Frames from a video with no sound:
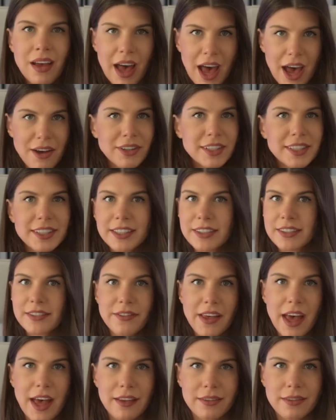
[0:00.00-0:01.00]
Ever since
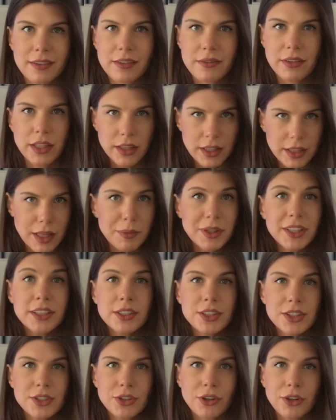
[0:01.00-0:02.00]
then, the
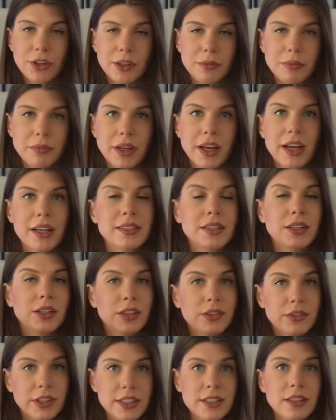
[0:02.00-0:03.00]
nanometers term has
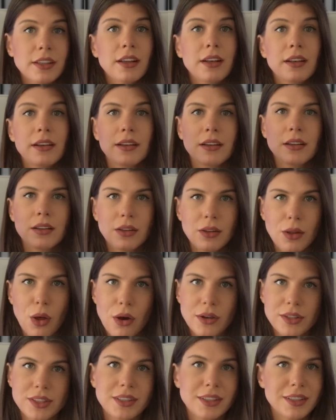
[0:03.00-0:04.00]
increasingly
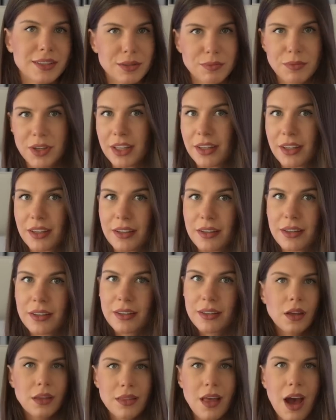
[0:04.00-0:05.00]
lost its meaning.
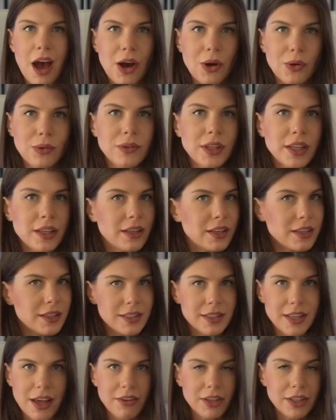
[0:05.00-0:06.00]
Now, in a
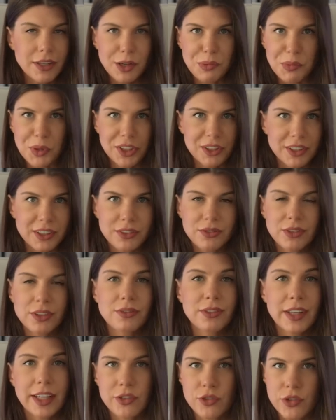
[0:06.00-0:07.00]
7 nanometer
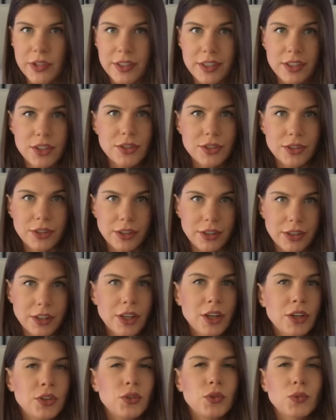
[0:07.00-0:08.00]
FinFET transistor,
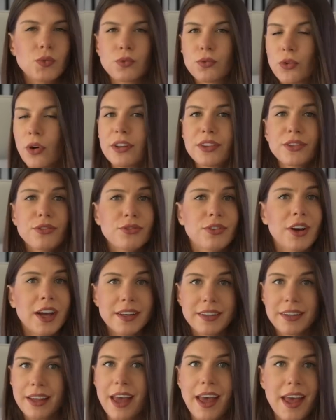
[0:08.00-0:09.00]
you won't
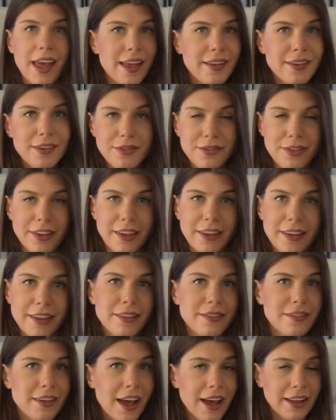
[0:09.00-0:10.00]
find anything
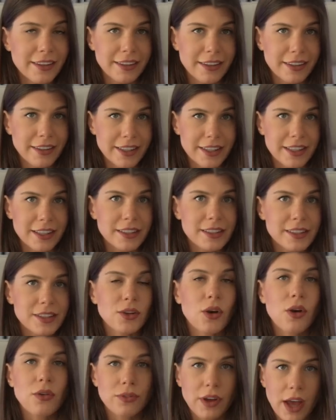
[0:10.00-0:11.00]
that
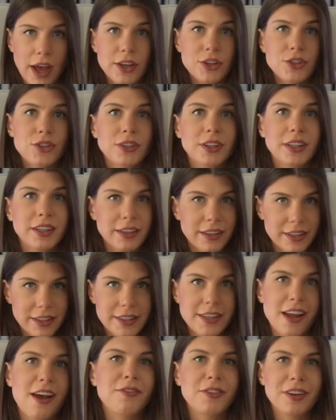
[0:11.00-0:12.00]
is of actually
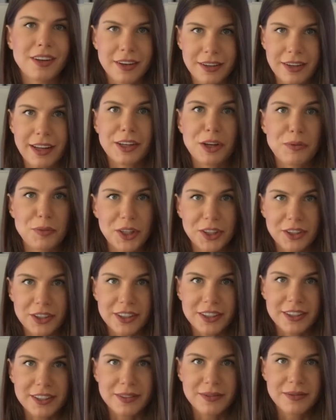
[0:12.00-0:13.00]
7
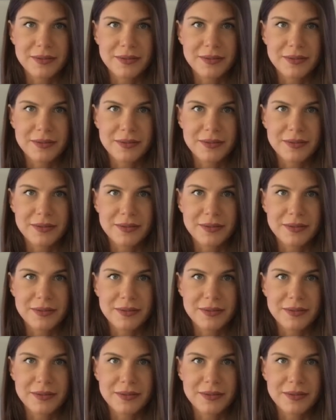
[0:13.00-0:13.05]
nanometers.